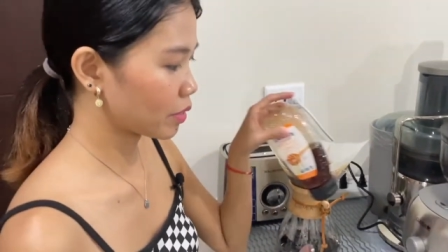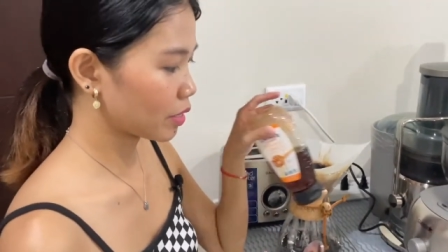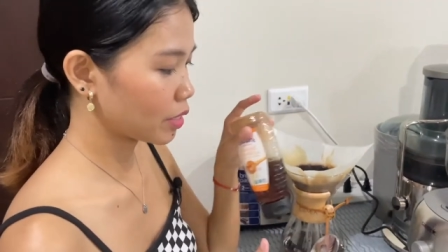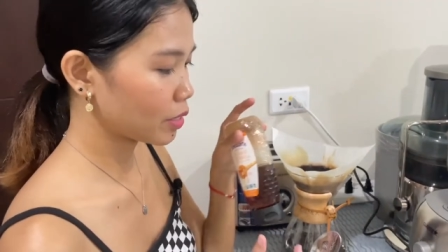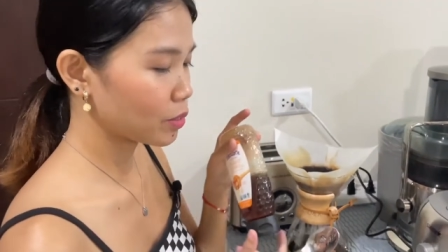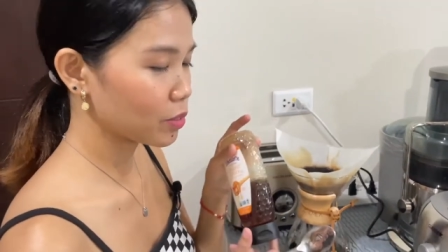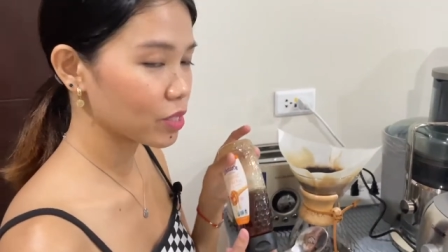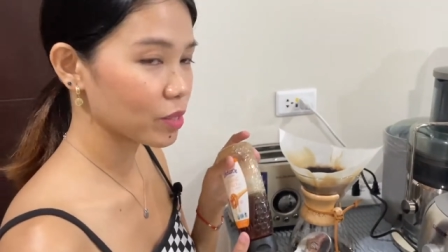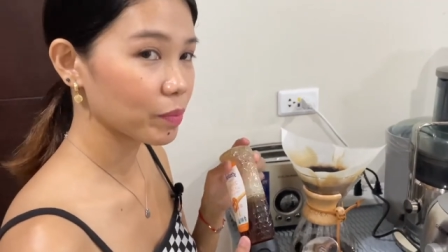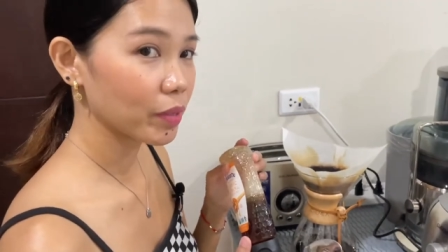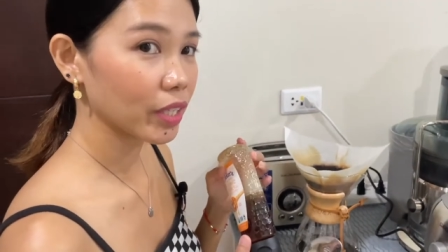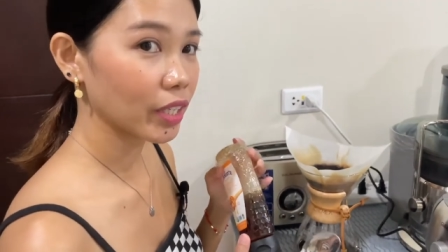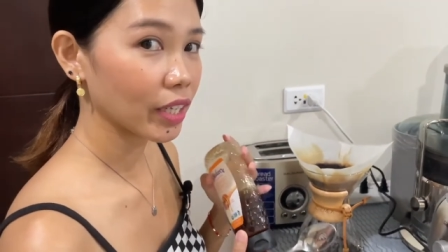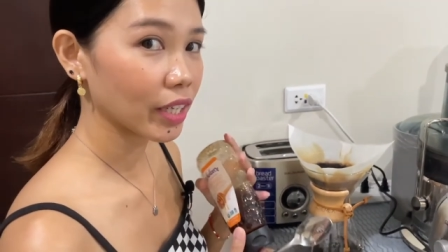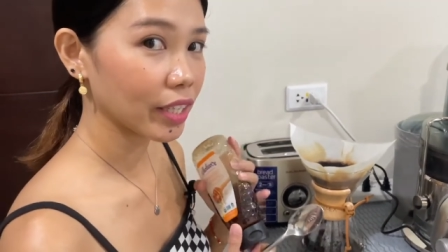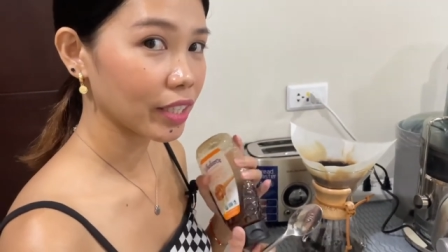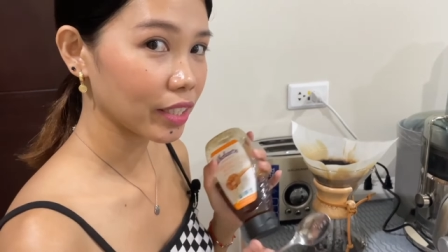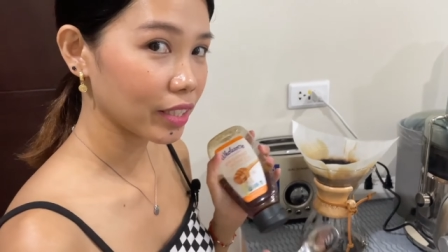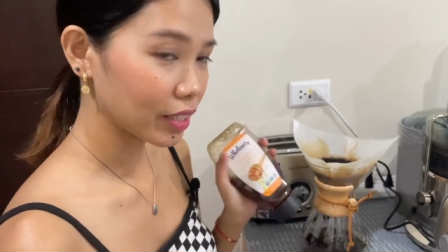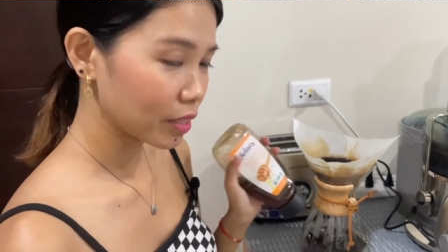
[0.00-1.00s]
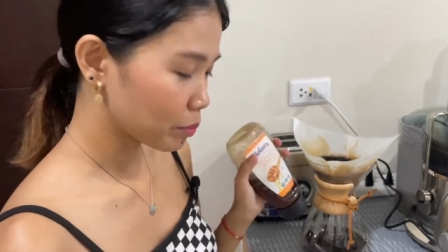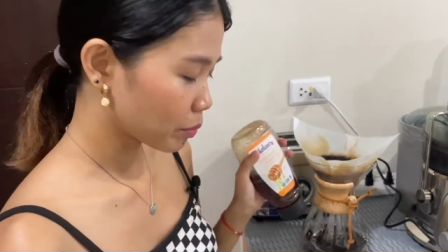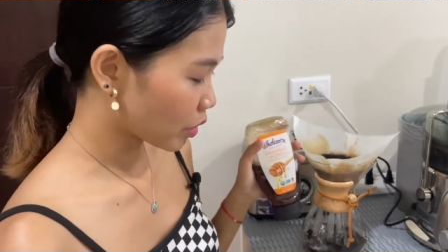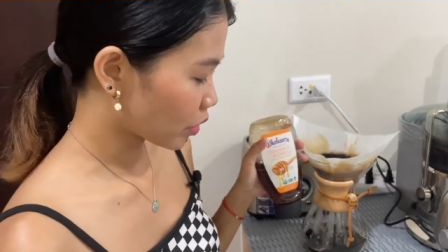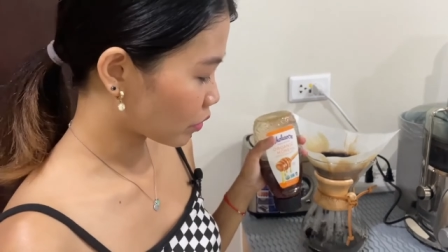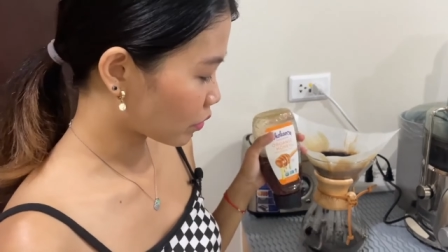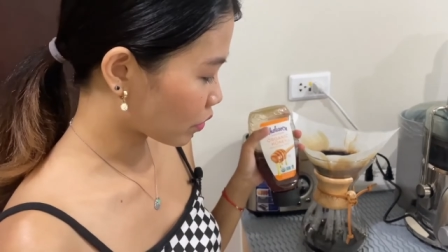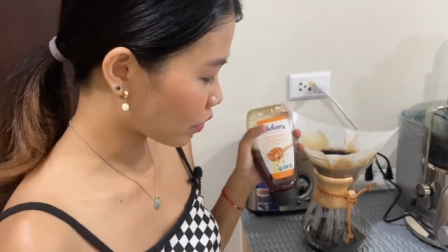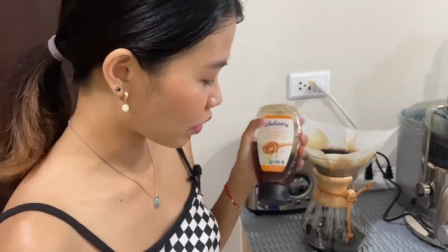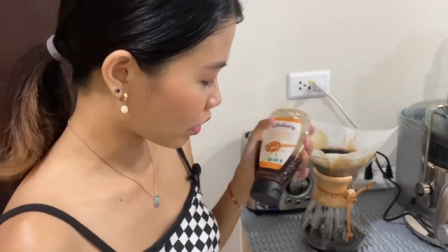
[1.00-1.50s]
gonna use my honey, my
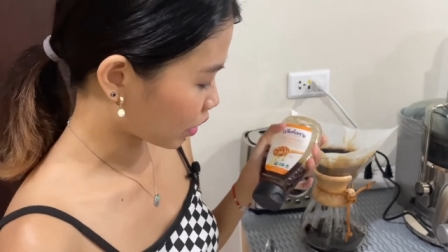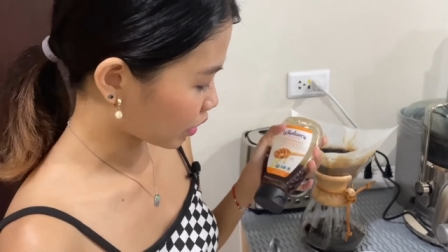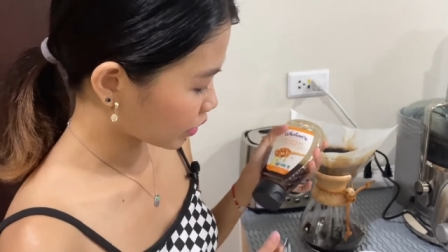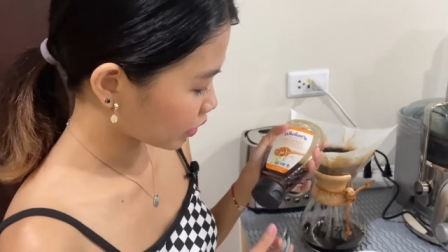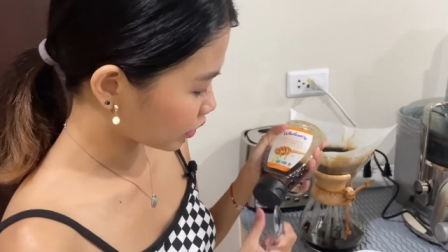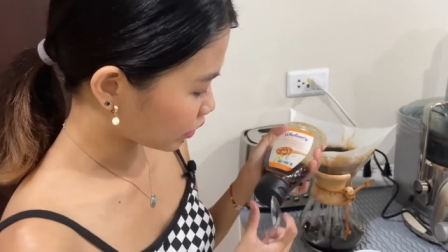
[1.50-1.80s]
raw honey